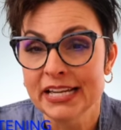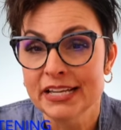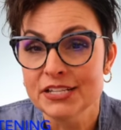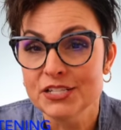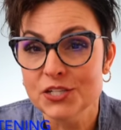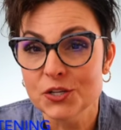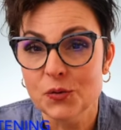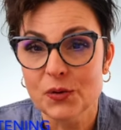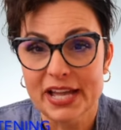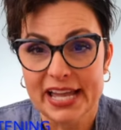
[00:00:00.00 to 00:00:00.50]

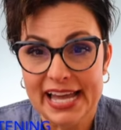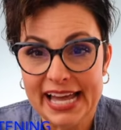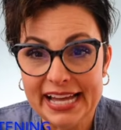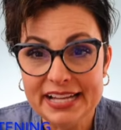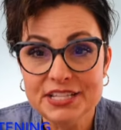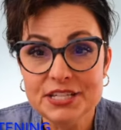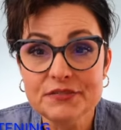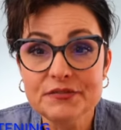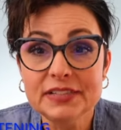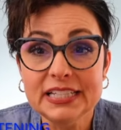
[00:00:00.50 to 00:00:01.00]
So,
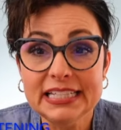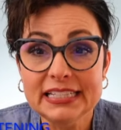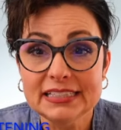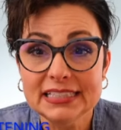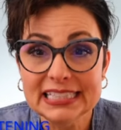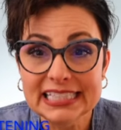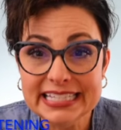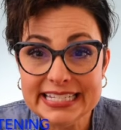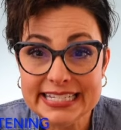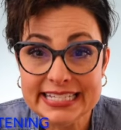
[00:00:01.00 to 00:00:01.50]
actively
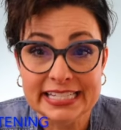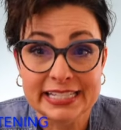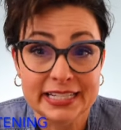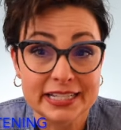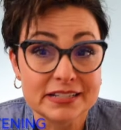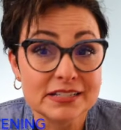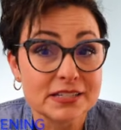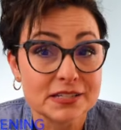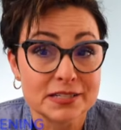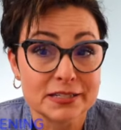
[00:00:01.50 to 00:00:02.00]

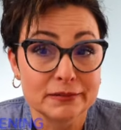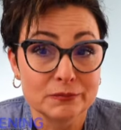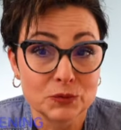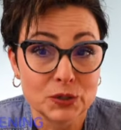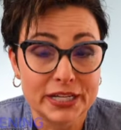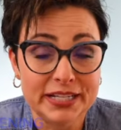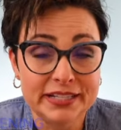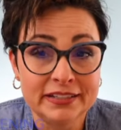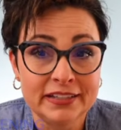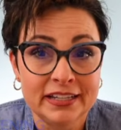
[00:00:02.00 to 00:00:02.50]
listening to
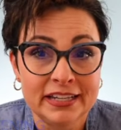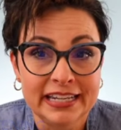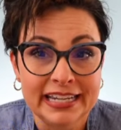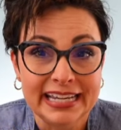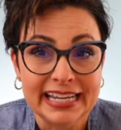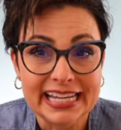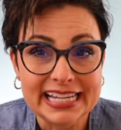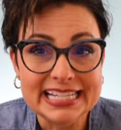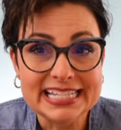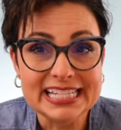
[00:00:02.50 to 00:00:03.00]
someone
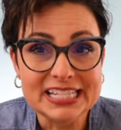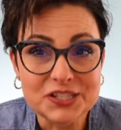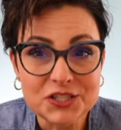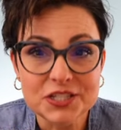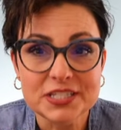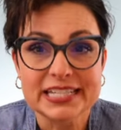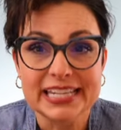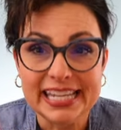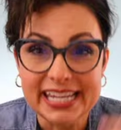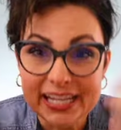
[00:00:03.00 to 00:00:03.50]
isn't
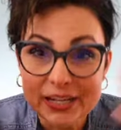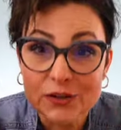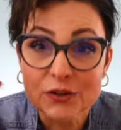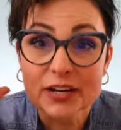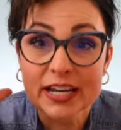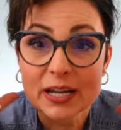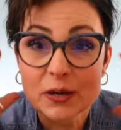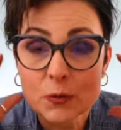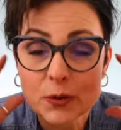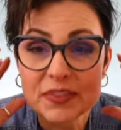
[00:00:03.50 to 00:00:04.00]
just
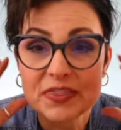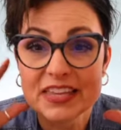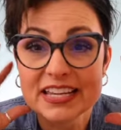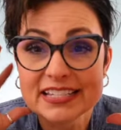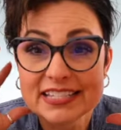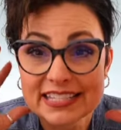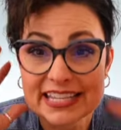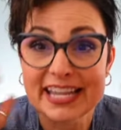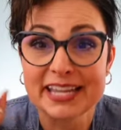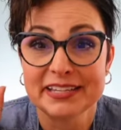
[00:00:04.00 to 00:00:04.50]
hearing what they
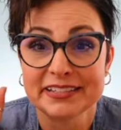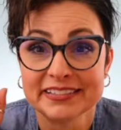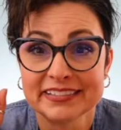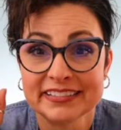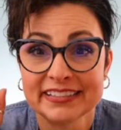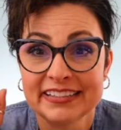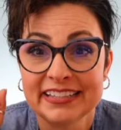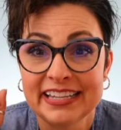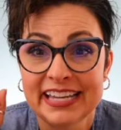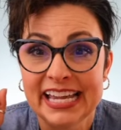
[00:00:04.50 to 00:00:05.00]
say,
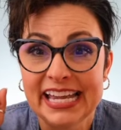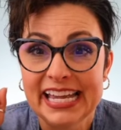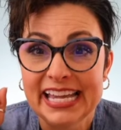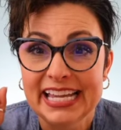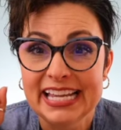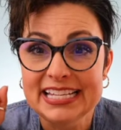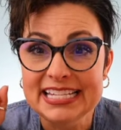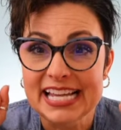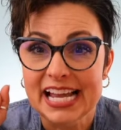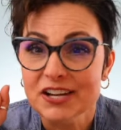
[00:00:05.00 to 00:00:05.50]

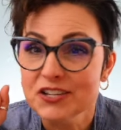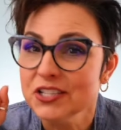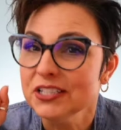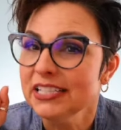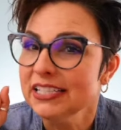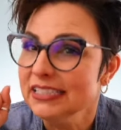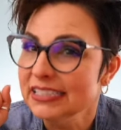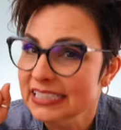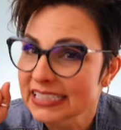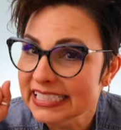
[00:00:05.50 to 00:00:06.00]
it's
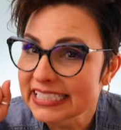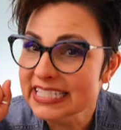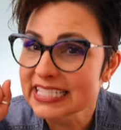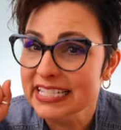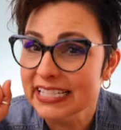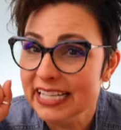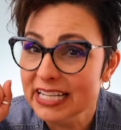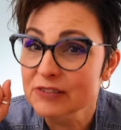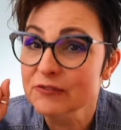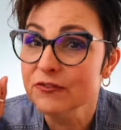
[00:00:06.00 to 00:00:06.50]
actually
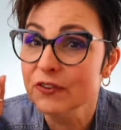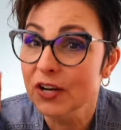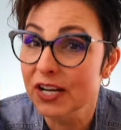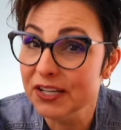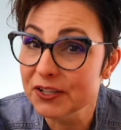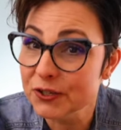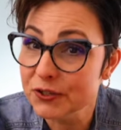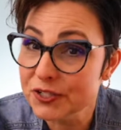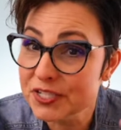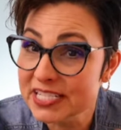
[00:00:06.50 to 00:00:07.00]
listening for
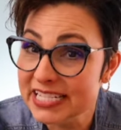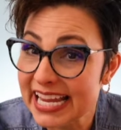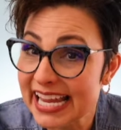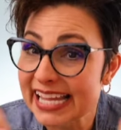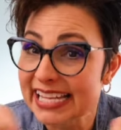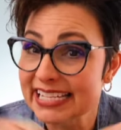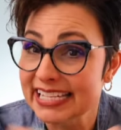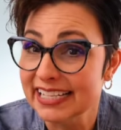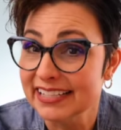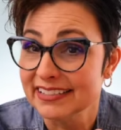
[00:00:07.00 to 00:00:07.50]

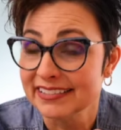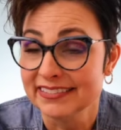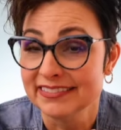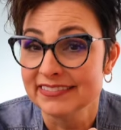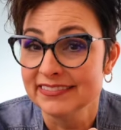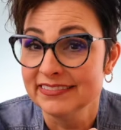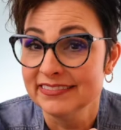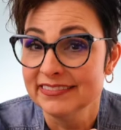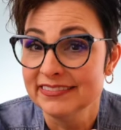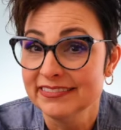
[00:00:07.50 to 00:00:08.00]
understanding.
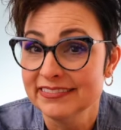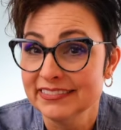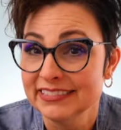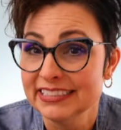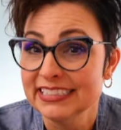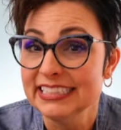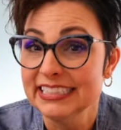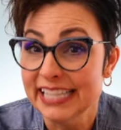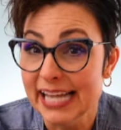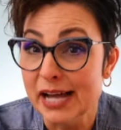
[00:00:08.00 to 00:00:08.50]

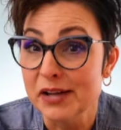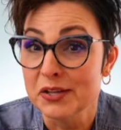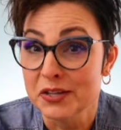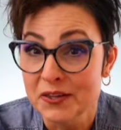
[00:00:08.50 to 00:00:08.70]
Yeah,